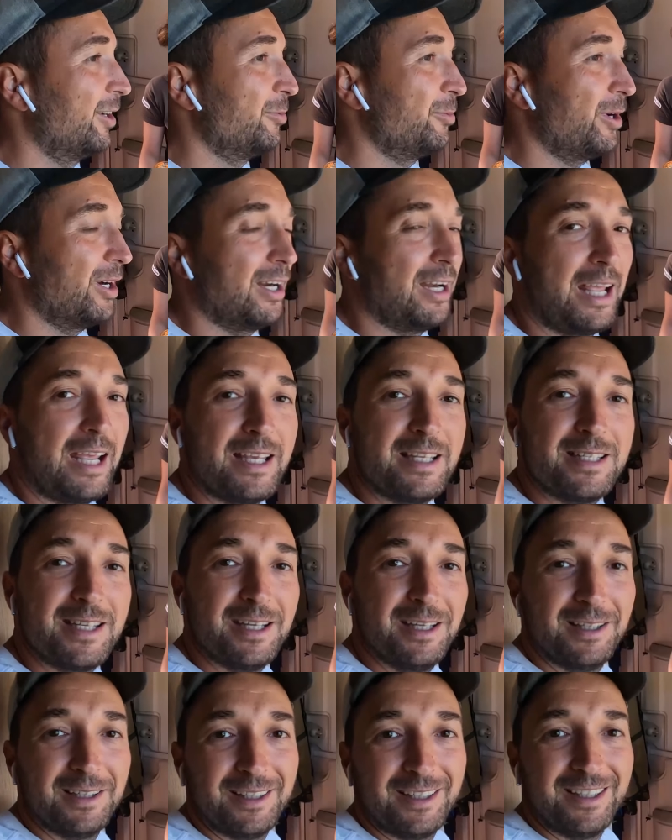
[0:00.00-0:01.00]
and we are
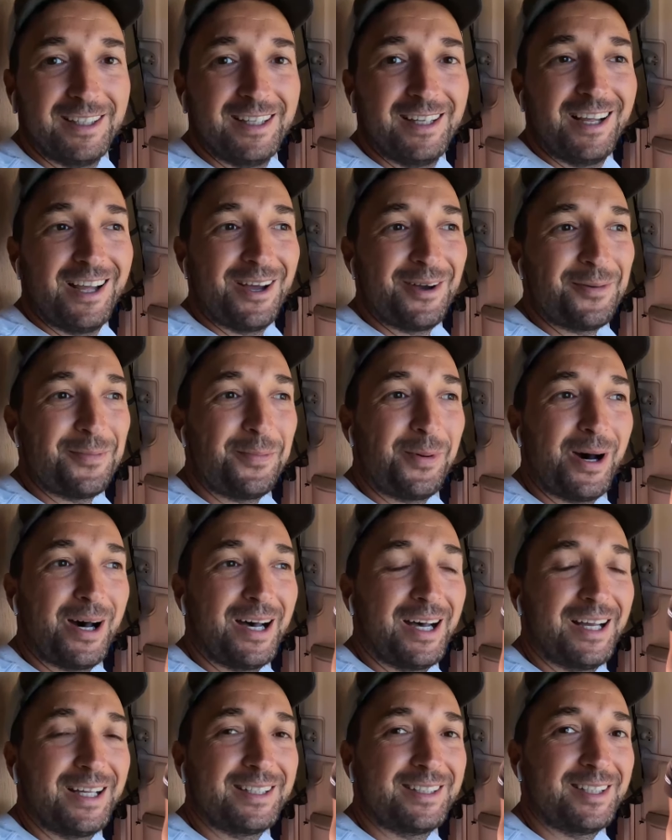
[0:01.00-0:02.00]
lazy
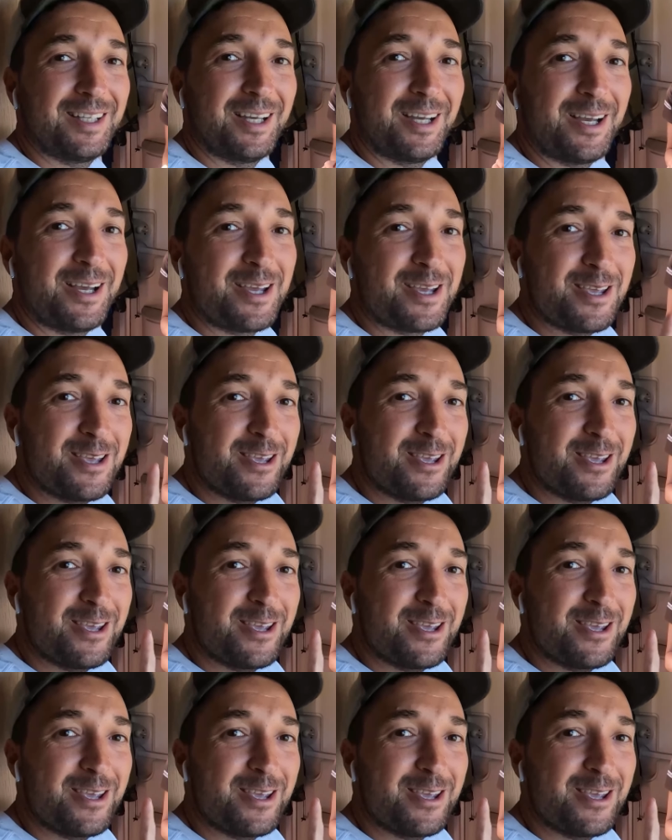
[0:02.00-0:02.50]
but uh,